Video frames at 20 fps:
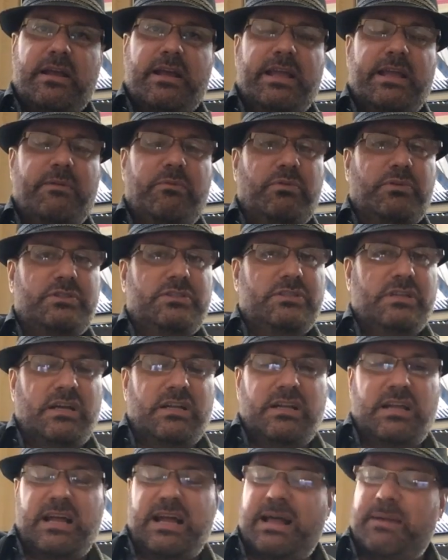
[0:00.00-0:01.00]
He was
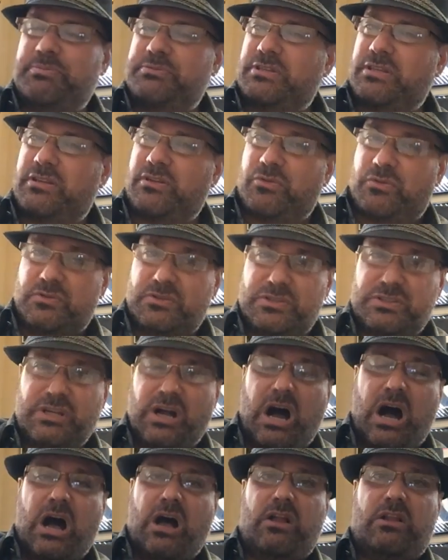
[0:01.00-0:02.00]
an absolute
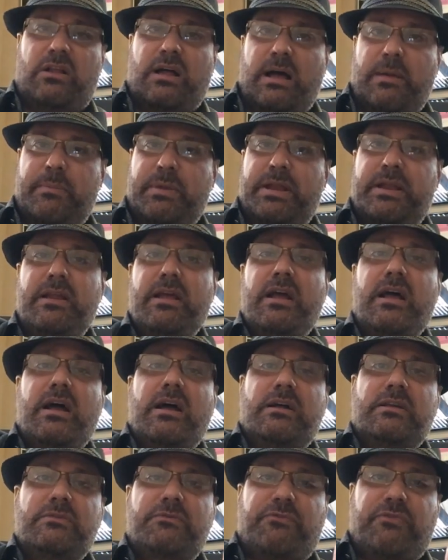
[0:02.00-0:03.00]
doll. I mean,
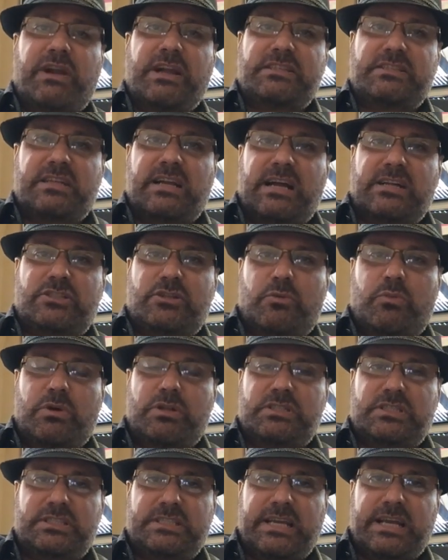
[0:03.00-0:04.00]
Frank Sinatra
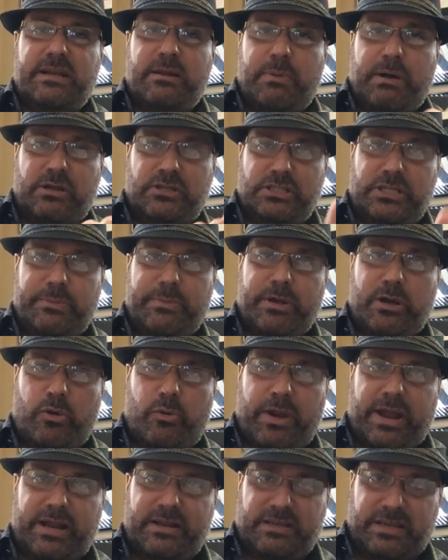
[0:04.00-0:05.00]
once said about Jimmy
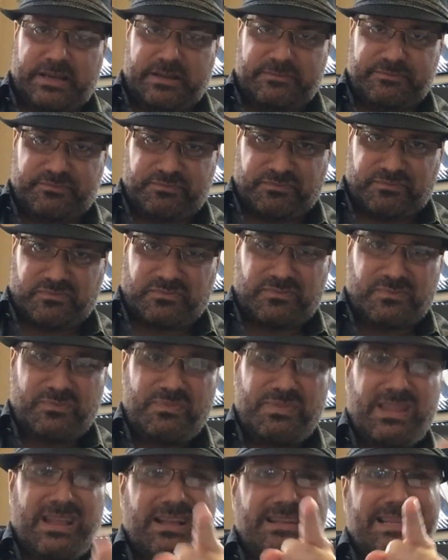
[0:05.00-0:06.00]
Durante
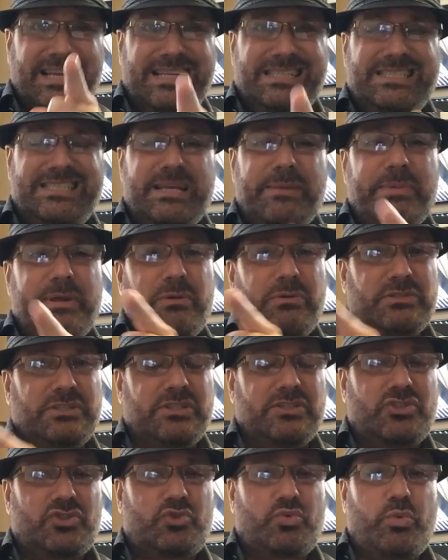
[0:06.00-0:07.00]
that Jimmy
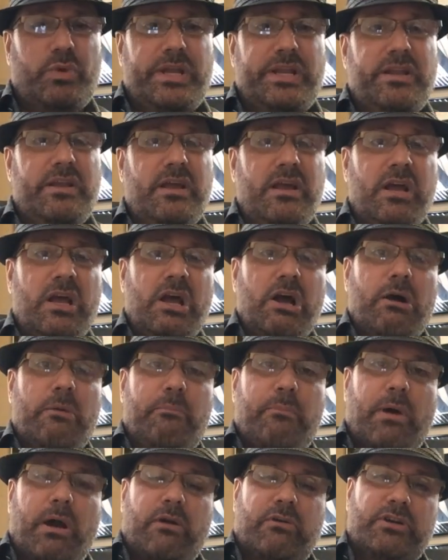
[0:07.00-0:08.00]
was a sweet
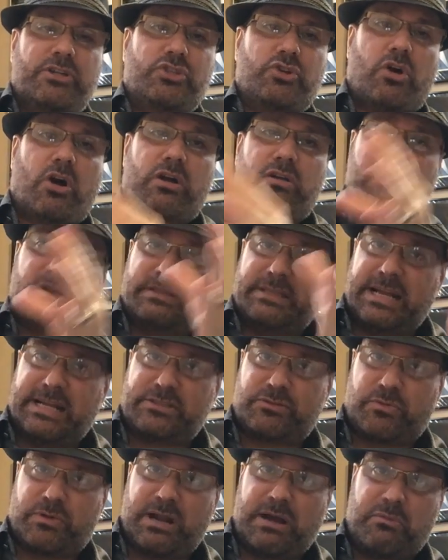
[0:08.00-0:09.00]
bar of chocolate.
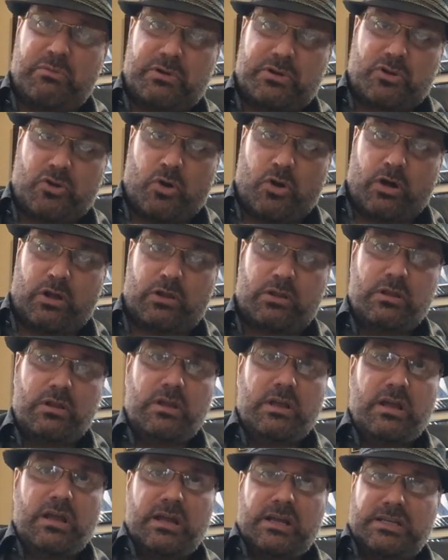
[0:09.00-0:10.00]
That's what I would call
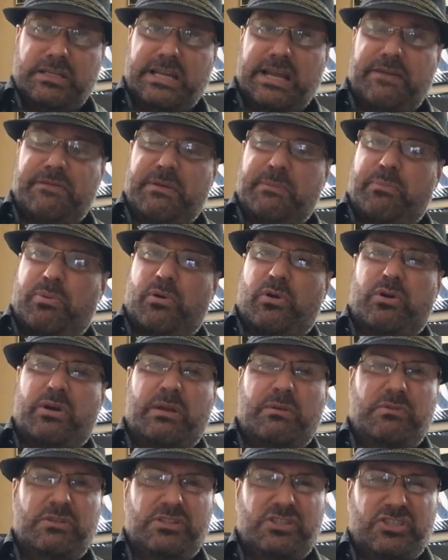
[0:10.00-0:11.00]
Davey Pearl.
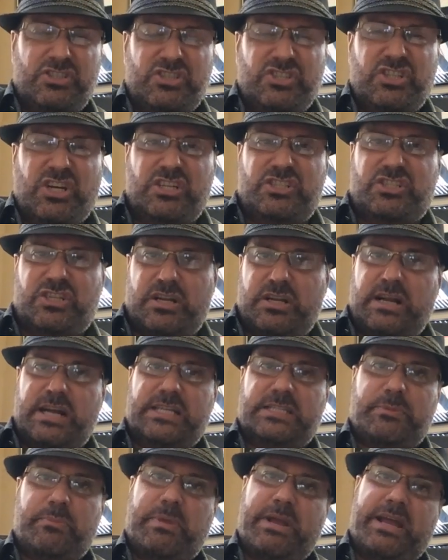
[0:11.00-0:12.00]
He was such a
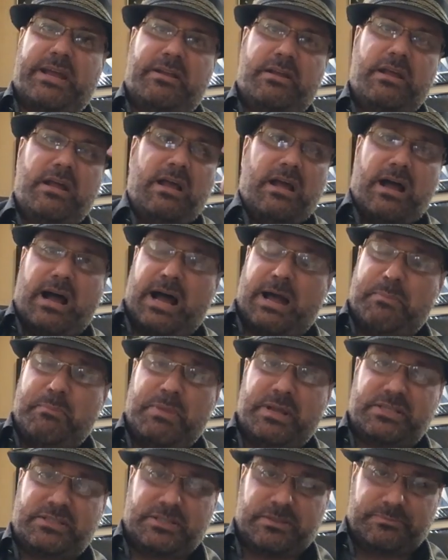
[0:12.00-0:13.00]
nice man. I
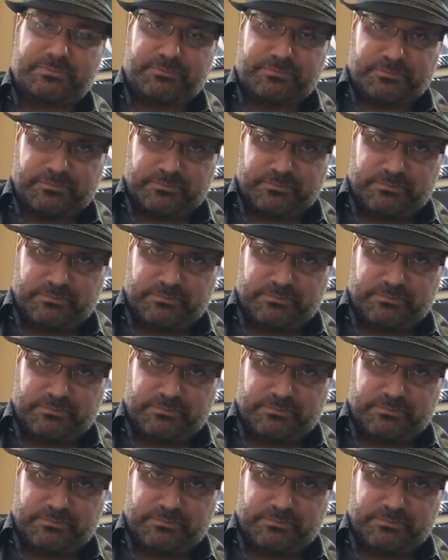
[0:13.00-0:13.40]
miss him.